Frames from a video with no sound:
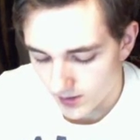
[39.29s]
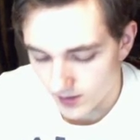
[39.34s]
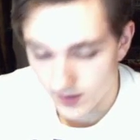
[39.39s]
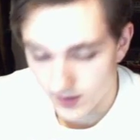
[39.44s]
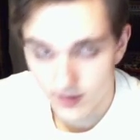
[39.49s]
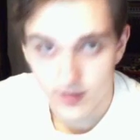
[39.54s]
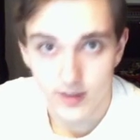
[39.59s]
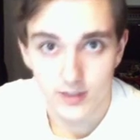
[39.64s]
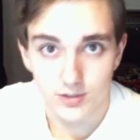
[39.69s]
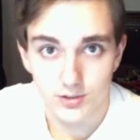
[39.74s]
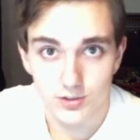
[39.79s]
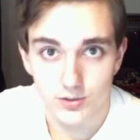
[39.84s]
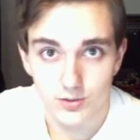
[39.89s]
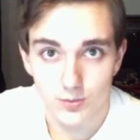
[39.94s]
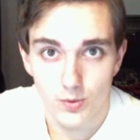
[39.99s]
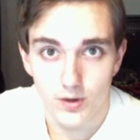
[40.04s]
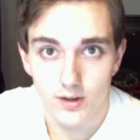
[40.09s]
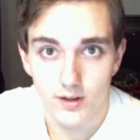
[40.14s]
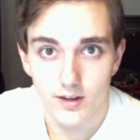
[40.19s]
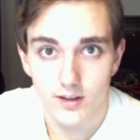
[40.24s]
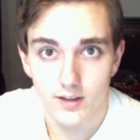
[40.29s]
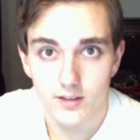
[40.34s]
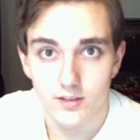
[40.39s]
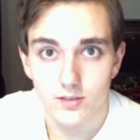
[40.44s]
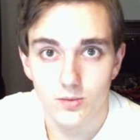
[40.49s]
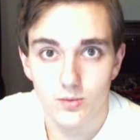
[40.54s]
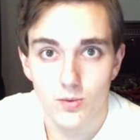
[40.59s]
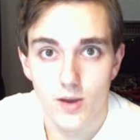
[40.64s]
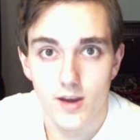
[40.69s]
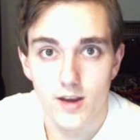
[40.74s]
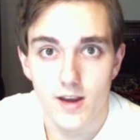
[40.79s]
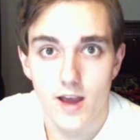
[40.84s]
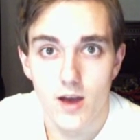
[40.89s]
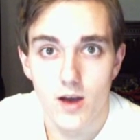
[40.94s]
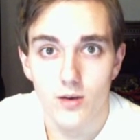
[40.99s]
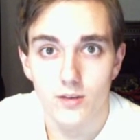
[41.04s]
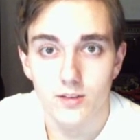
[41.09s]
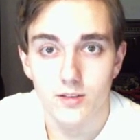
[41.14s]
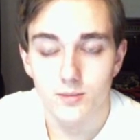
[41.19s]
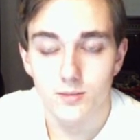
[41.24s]
That's just what it is right
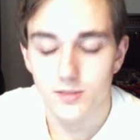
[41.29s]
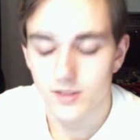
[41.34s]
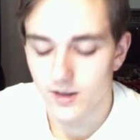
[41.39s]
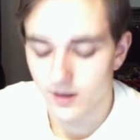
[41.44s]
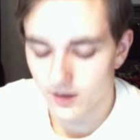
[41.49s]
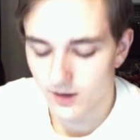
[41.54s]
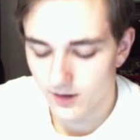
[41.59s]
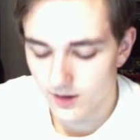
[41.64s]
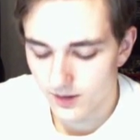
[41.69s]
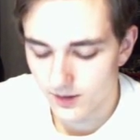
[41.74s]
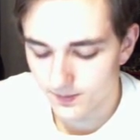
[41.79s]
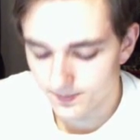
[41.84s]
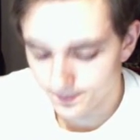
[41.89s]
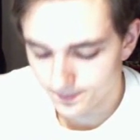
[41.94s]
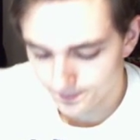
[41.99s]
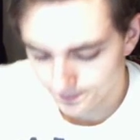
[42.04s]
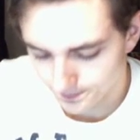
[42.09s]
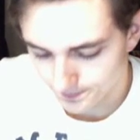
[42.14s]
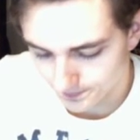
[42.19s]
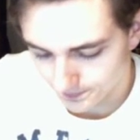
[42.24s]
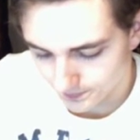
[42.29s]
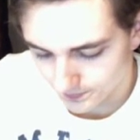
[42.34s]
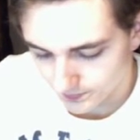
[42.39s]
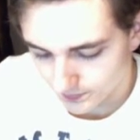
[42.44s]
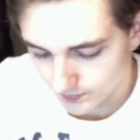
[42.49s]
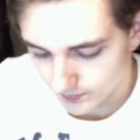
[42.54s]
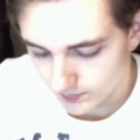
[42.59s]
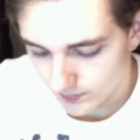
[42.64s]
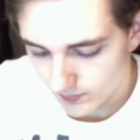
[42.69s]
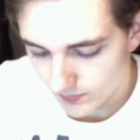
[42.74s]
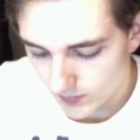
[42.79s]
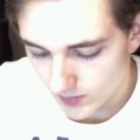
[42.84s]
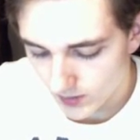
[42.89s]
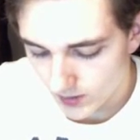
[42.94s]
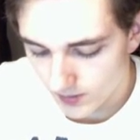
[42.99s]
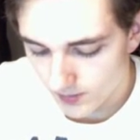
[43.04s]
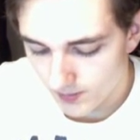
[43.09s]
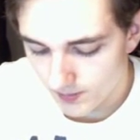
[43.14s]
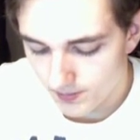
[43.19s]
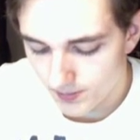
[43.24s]
now as I'm setting it up.
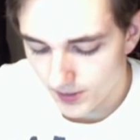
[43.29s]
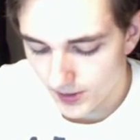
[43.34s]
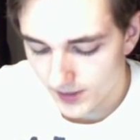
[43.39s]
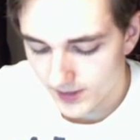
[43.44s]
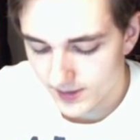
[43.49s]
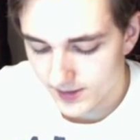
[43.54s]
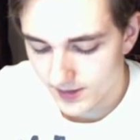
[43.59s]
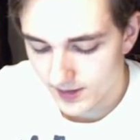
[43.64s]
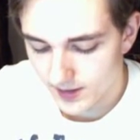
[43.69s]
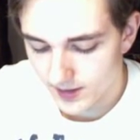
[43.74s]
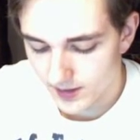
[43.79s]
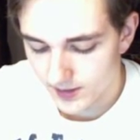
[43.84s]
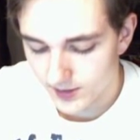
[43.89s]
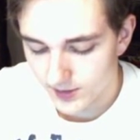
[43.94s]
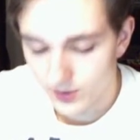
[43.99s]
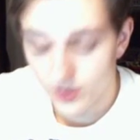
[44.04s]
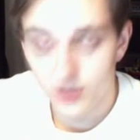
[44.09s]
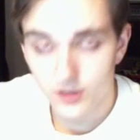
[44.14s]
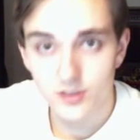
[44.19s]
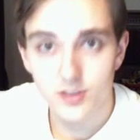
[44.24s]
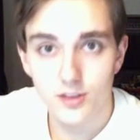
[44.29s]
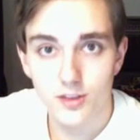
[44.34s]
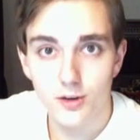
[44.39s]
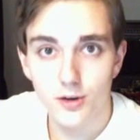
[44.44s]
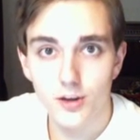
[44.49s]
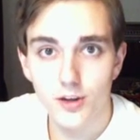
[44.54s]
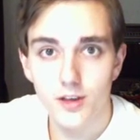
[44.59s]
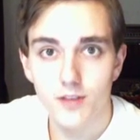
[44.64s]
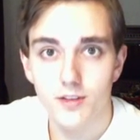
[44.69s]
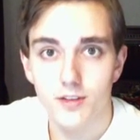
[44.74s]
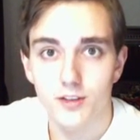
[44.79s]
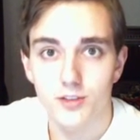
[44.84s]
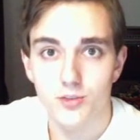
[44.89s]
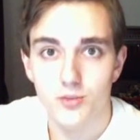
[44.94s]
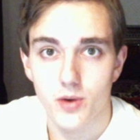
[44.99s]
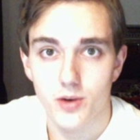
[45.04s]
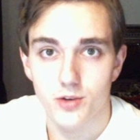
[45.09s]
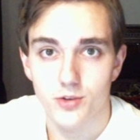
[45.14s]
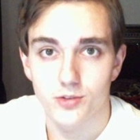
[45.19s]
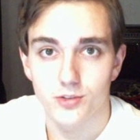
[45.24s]
But so there's 30 of these
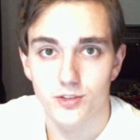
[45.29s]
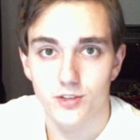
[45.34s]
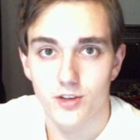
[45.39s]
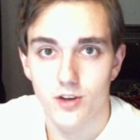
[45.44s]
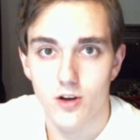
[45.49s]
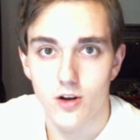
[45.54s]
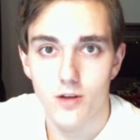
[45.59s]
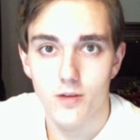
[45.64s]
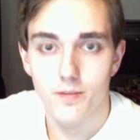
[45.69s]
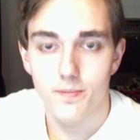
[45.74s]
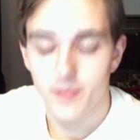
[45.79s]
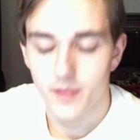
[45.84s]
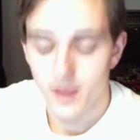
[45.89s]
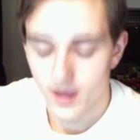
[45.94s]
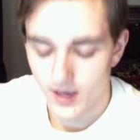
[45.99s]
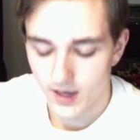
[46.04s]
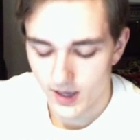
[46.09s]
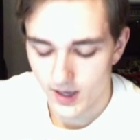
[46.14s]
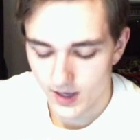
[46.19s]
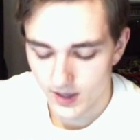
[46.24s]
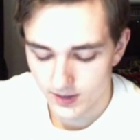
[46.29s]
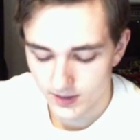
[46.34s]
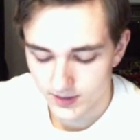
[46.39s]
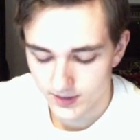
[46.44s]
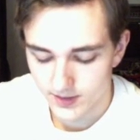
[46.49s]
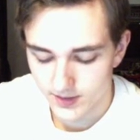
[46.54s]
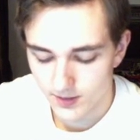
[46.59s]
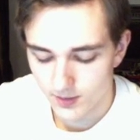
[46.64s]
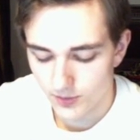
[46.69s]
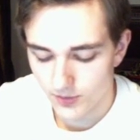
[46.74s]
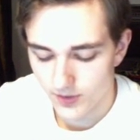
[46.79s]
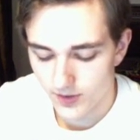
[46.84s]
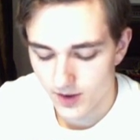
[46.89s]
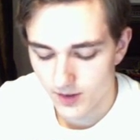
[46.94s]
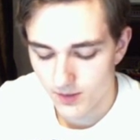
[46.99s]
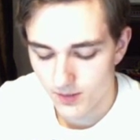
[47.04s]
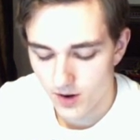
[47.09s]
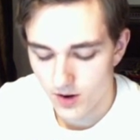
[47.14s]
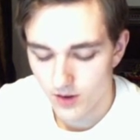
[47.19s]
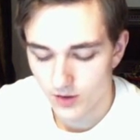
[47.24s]
treasures in all, and some of
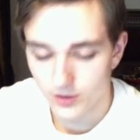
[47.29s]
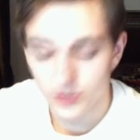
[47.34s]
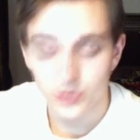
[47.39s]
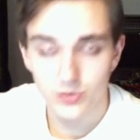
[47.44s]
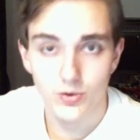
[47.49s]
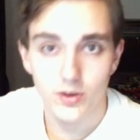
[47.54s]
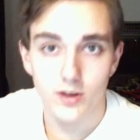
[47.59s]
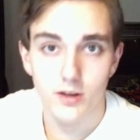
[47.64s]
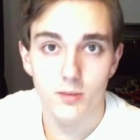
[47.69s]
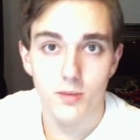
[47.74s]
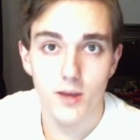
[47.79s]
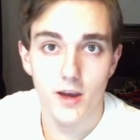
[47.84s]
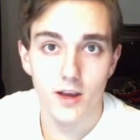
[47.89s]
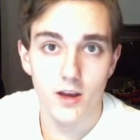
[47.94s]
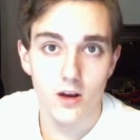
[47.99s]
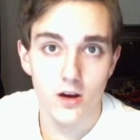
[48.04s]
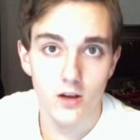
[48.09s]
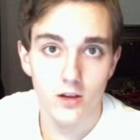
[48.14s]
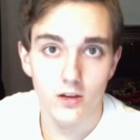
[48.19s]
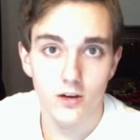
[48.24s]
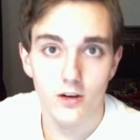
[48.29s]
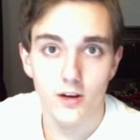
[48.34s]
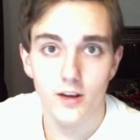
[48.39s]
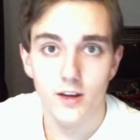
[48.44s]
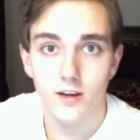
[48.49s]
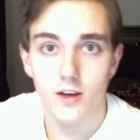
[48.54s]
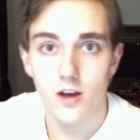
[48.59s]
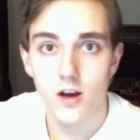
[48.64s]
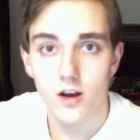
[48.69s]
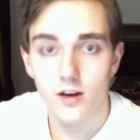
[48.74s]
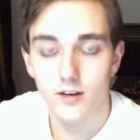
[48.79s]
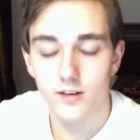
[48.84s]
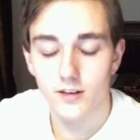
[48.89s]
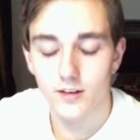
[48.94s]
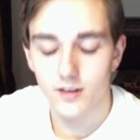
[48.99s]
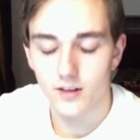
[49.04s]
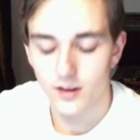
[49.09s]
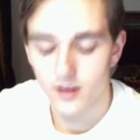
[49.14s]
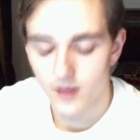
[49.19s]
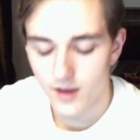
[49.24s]
them are restricted by color and
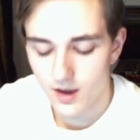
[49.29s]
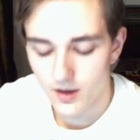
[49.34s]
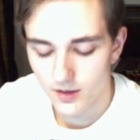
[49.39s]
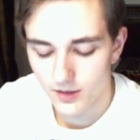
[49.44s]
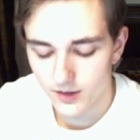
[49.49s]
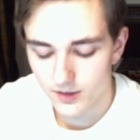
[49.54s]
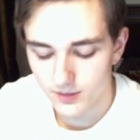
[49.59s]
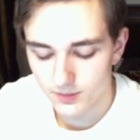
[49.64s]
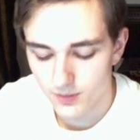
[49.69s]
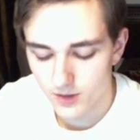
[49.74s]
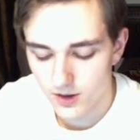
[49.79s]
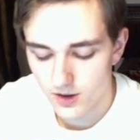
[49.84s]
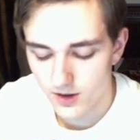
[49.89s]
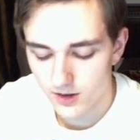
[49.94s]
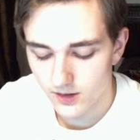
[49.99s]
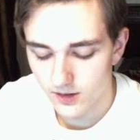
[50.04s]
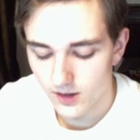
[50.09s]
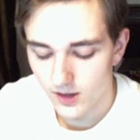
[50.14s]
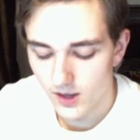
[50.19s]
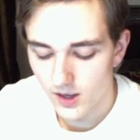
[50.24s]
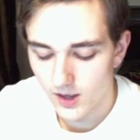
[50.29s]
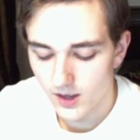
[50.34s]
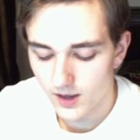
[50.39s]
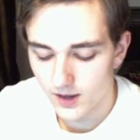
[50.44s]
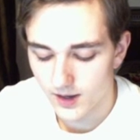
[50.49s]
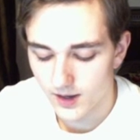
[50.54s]
continent into how they spawn.